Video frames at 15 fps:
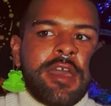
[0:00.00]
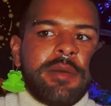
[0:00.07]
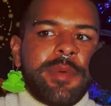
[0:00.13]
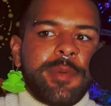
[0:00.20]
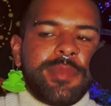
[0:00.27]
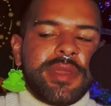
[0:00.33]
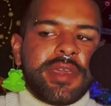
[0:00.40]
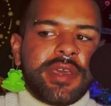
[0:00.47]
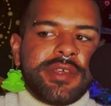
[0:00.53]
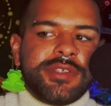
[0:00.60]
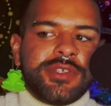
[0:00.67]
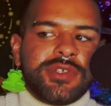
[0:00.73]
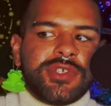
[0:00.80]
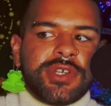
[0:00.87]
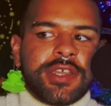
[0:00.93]
but because
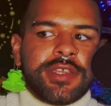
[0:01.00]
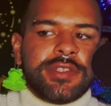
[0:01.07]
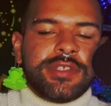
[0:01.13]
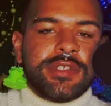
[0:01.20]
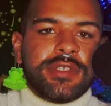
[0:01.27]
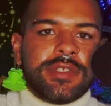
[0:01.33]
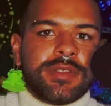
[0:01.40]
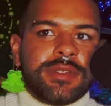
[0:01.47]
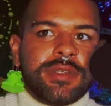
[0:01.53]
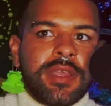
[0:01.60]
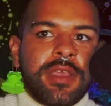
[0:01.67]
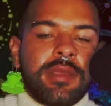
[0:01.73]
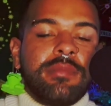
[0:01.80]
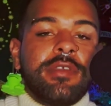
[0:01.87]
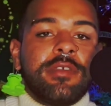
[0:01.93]
you're trying to just
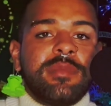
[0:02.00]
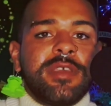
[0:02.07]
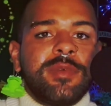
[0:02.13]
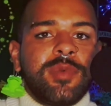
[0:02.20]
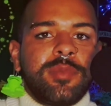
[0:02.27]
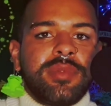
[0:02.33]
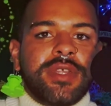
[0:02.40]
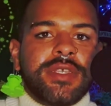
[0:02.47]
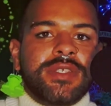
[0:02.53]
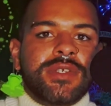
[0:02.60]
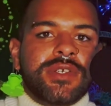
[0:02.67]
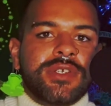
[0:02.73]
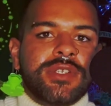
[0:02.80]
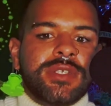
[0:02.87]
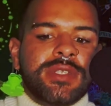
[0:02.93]
be a people
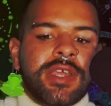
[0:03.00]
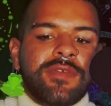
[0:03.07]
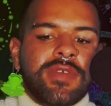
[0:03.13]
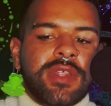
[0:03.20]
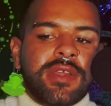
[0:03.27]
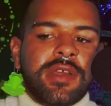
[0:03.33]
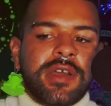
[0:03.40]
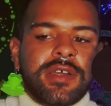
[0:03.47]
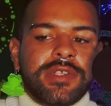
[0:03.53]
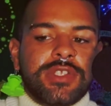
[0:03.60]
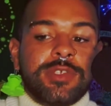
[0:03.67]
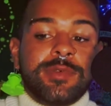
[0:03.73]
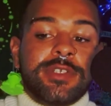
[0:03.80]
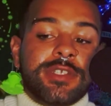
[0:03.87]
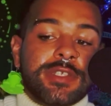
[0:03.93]
pleaser or just not really cause
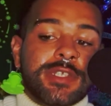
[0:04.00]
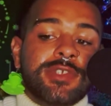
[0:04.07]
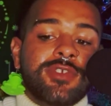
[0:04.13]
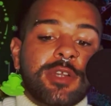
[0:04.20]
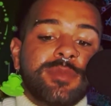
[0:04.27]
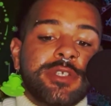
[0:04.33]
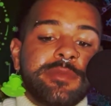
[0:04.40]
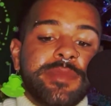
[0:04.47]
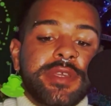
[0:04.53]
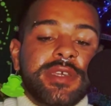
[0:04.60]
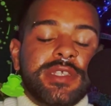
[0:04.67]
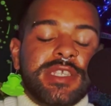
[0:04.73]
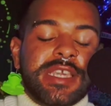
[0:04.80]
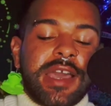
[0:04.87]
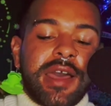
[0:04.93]
too much disruption
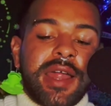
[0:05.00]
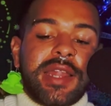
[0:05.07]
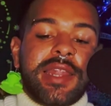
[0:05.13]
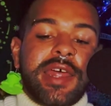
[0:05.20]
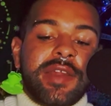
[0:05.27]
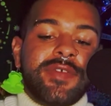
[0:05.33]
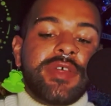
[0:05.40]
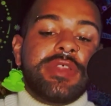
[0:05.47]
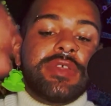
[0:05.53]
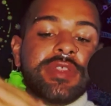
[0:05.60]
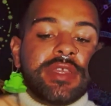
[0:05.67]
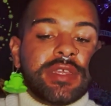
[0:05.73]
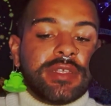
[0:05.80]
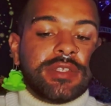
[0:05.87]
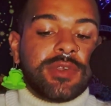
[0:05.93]
because you got a lot of other
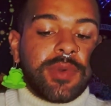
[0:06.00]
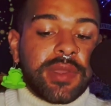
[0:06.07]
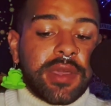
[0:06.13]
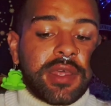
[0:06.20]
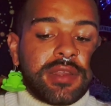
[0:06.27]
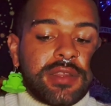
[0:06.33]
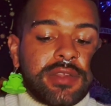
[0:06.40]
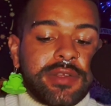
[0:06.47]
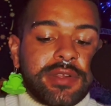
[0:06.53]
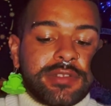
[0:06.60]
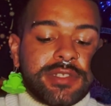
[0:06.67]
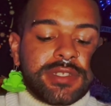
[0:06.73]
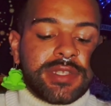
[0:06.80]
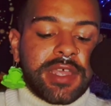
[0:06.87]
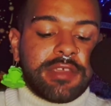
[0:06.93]
things going on in
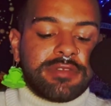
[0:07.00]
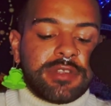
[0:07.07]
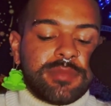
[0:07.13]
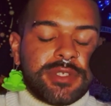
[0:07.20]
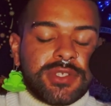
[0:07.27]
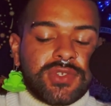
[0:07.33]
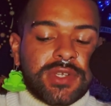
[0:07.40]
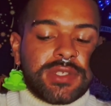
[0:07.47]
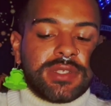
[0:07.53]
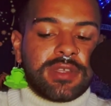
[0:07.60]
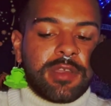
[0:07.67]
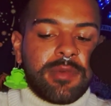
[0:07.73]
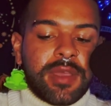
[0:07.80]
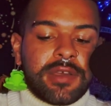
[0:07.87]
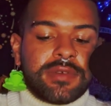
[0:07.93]
y'all's life to be
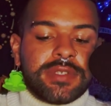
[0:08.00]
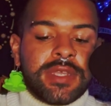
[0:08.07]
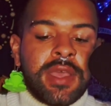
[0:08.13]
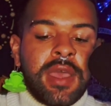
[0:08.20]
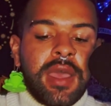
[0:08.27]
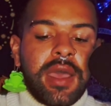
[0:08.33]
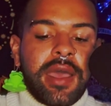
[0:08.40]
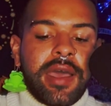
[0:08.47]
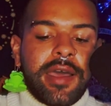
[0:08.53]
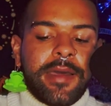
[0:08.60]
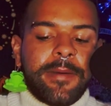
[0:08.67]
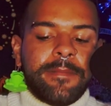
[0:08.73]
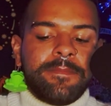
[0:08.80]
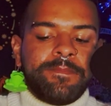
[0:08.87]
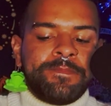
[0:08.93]
stressing about,
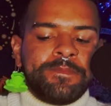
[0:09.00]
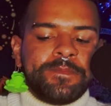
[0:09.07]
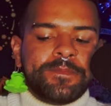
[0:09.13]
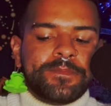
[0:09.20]
um,